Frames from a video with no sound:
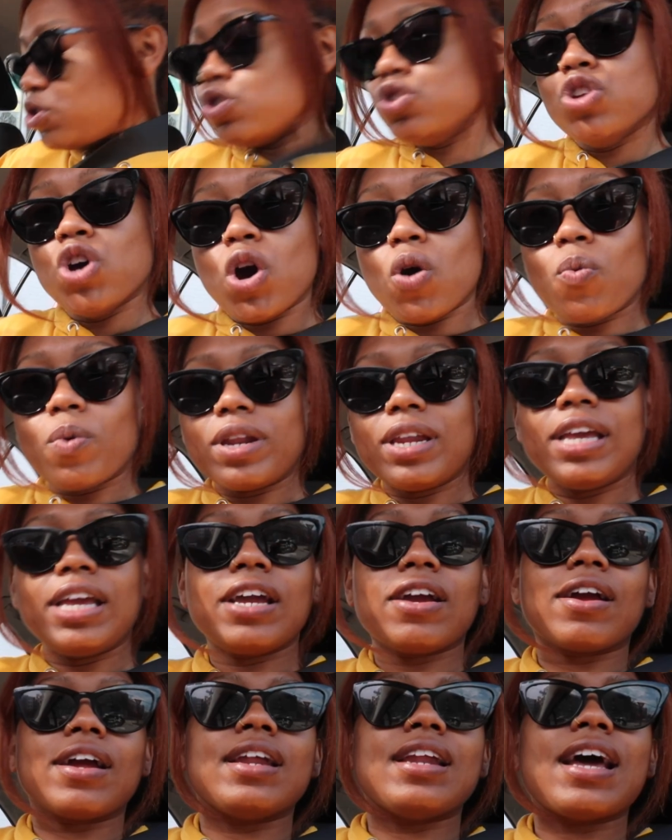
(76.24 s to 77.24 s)
no one
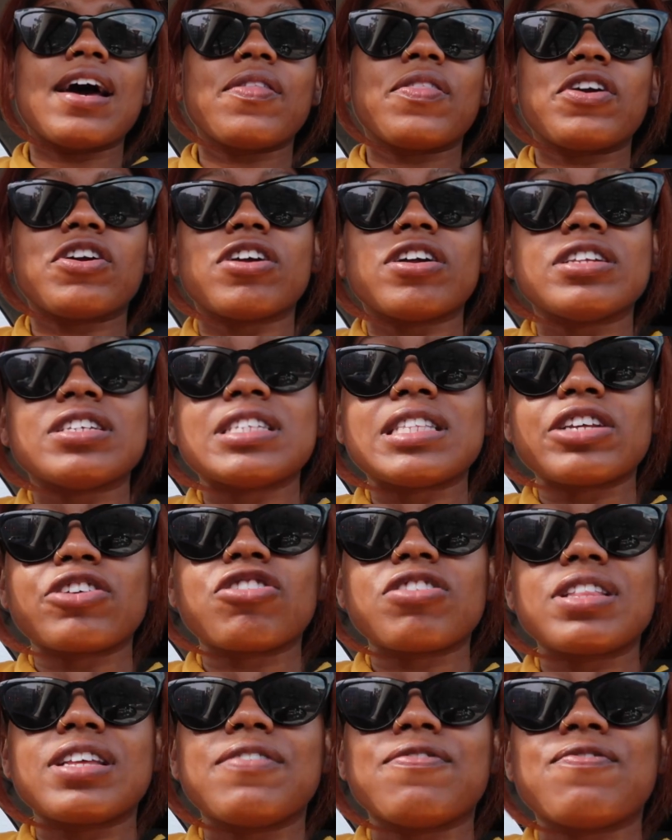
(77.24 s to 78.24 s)
here, and now there is
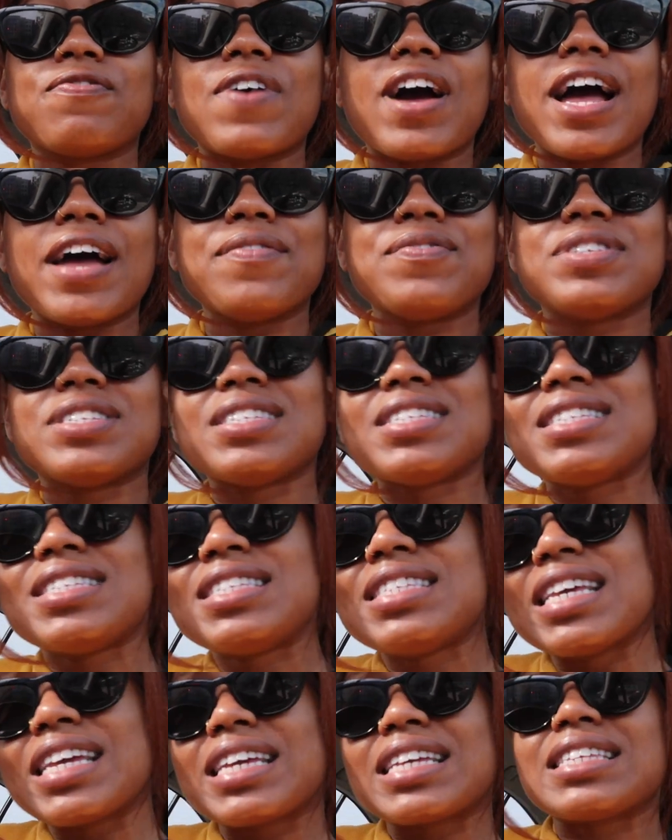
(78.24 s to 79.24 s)
literally 5,
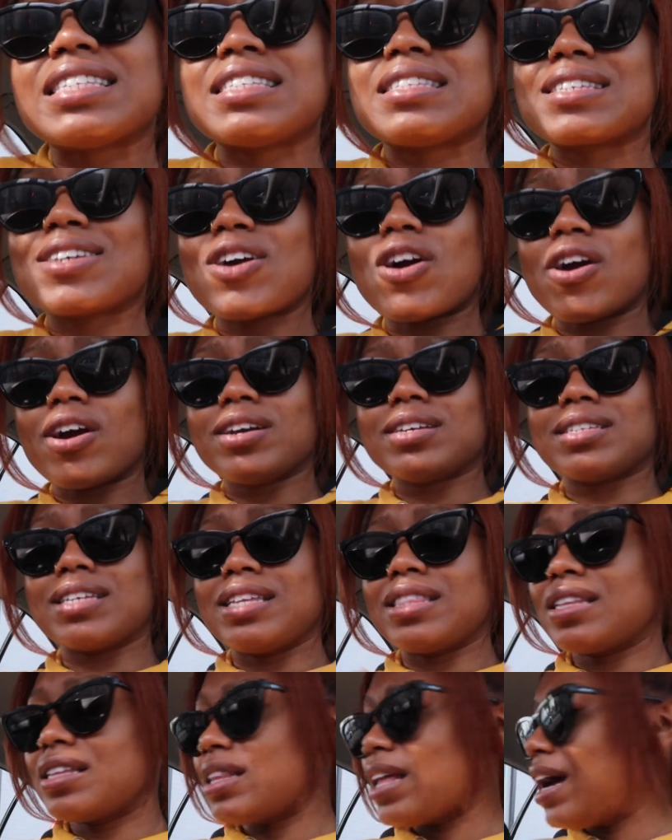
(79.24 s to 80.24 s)
6 cars
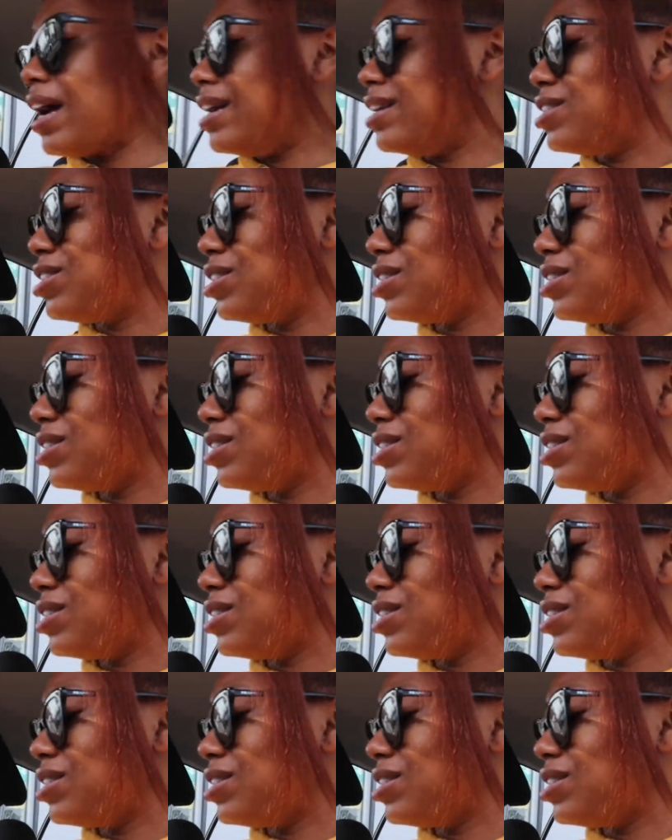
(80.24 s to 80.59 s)
in the line.